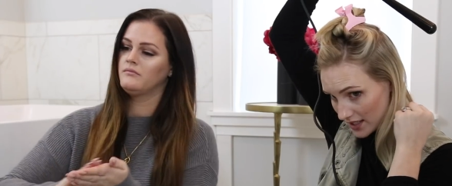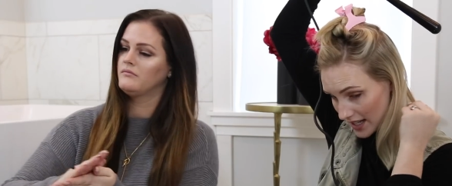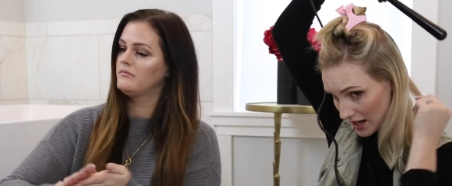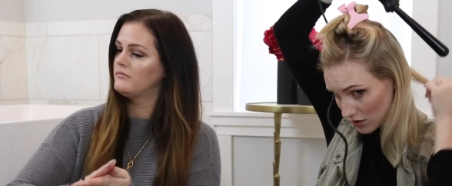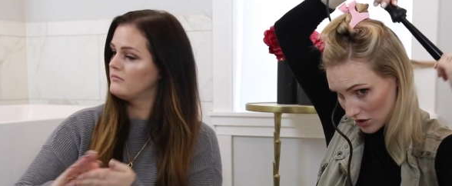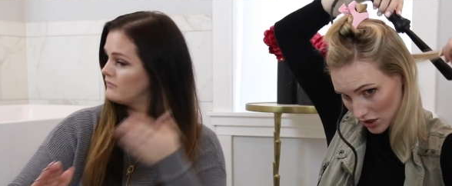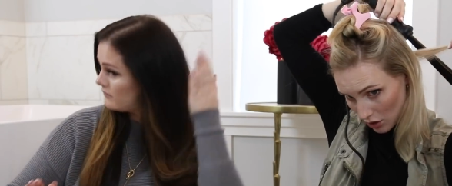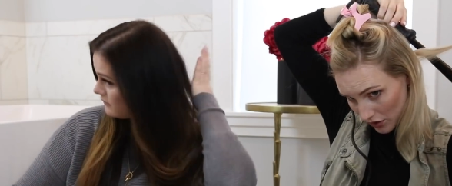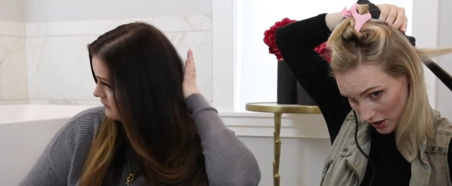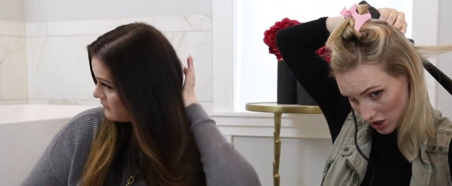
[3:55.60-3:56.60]
Speaker 1: it down
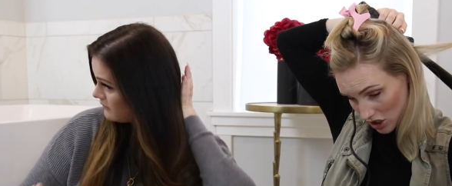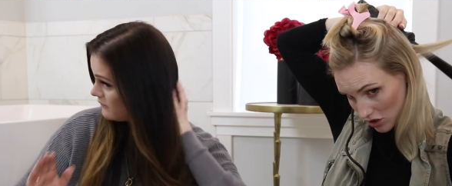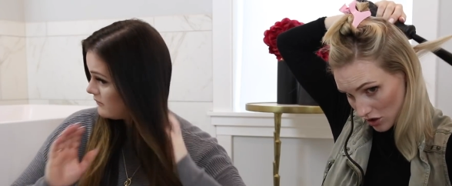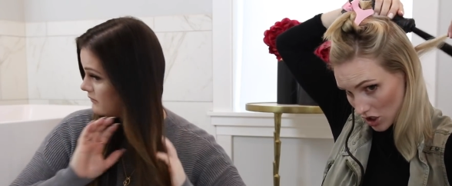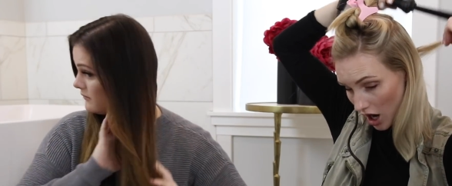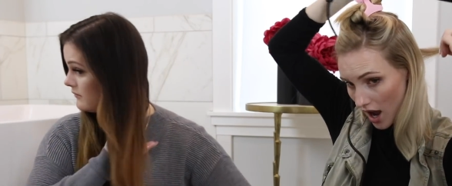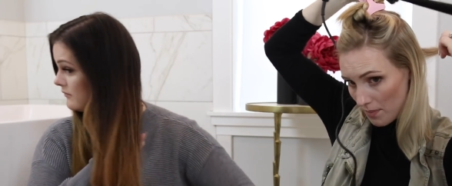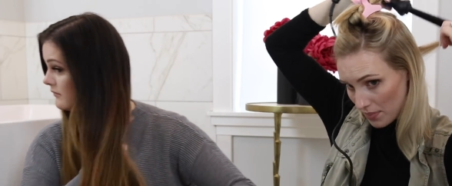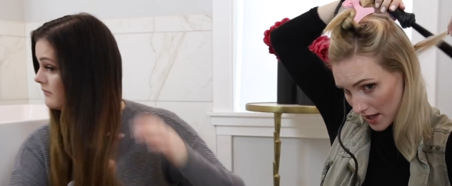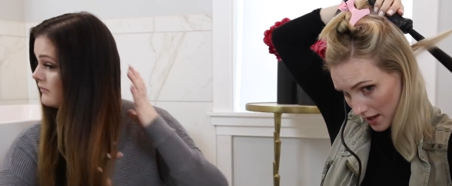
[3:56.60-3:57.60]
so the
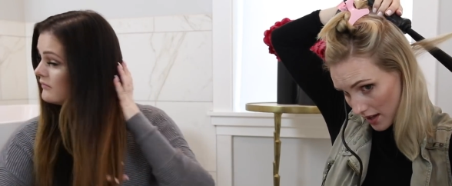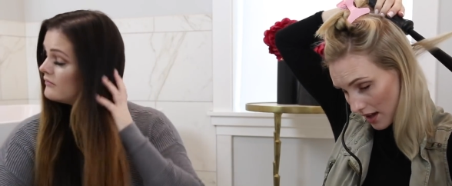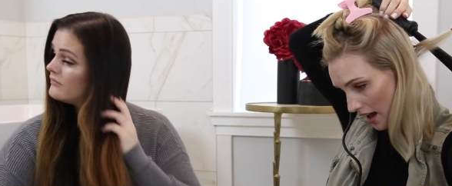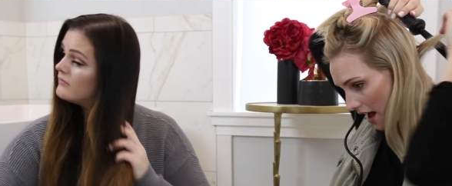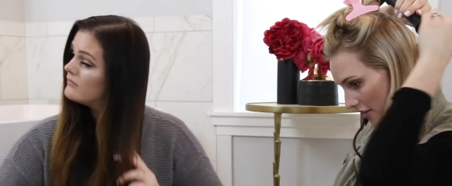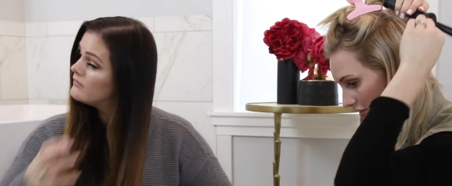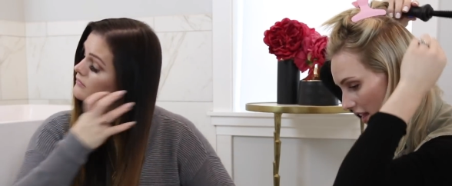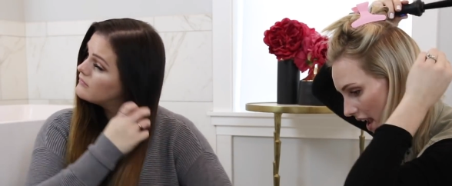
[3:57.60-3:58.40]
top of the